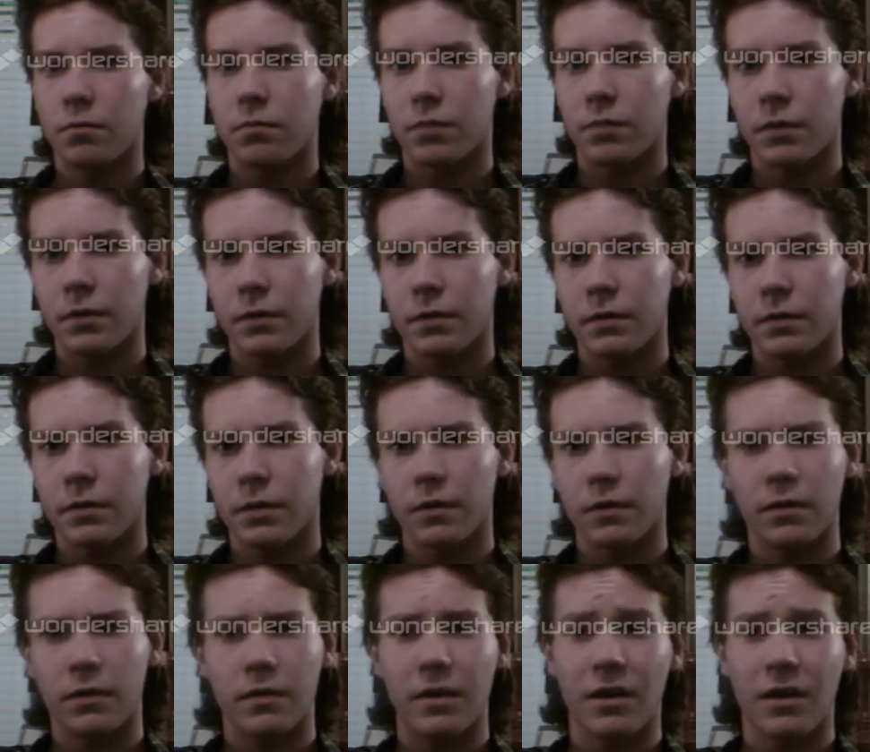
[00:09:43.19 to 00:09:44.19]
But
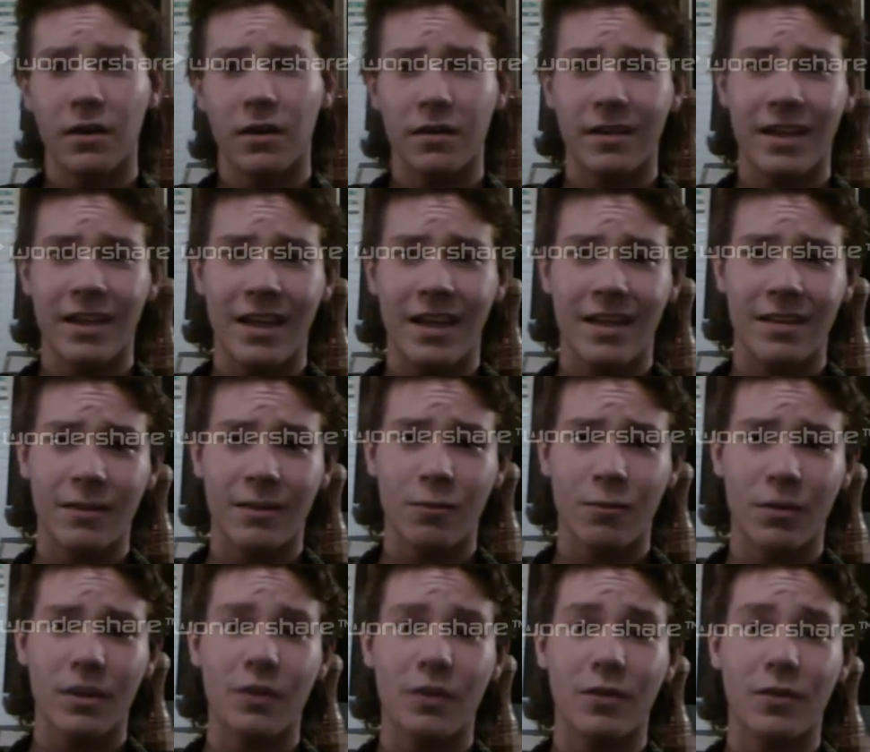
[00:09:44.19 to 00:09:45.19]
they're
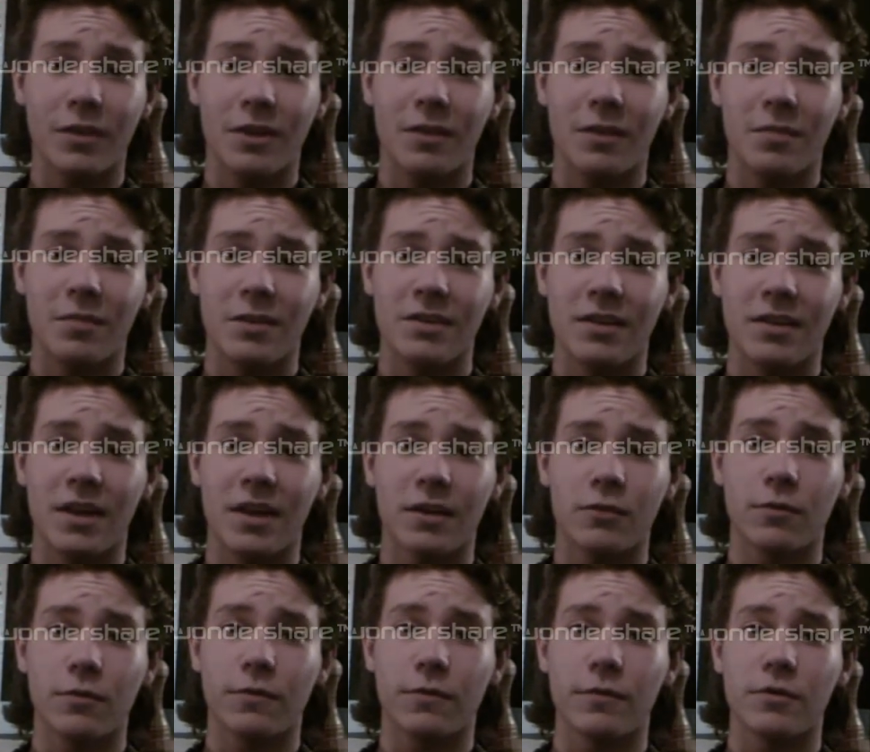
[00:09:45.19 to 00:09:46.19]
one of the only companies I
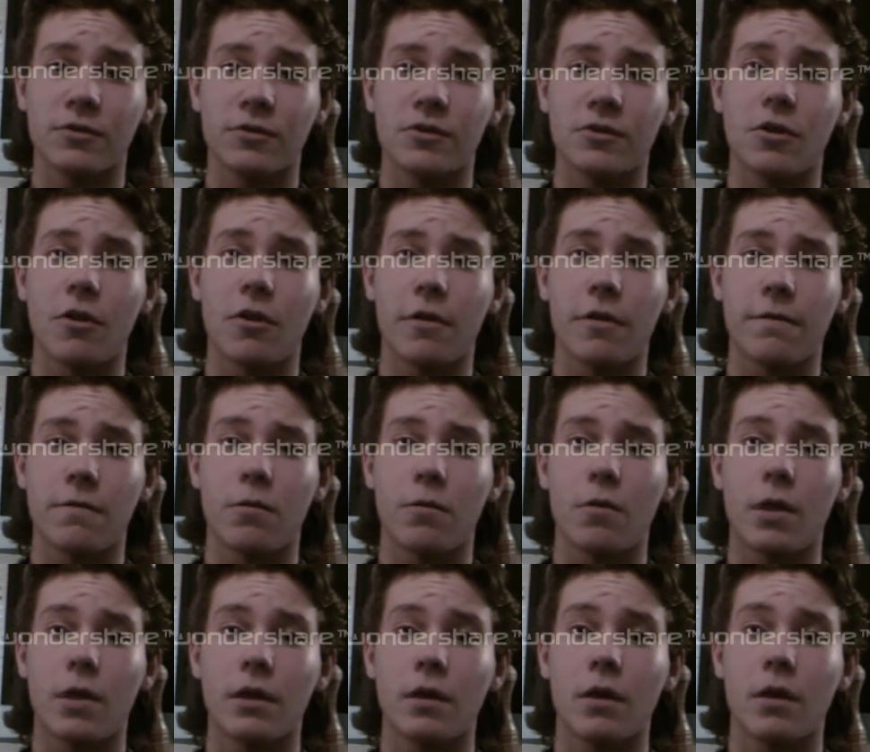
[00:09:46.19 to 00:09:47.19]
actually feel sorry for
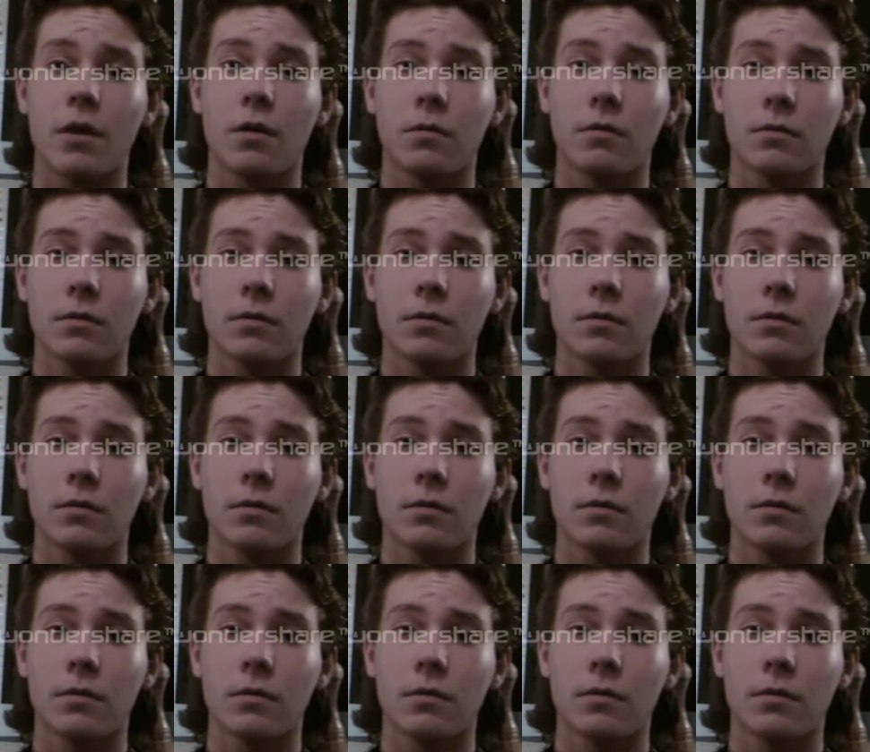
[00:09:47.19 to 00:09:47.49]
right now.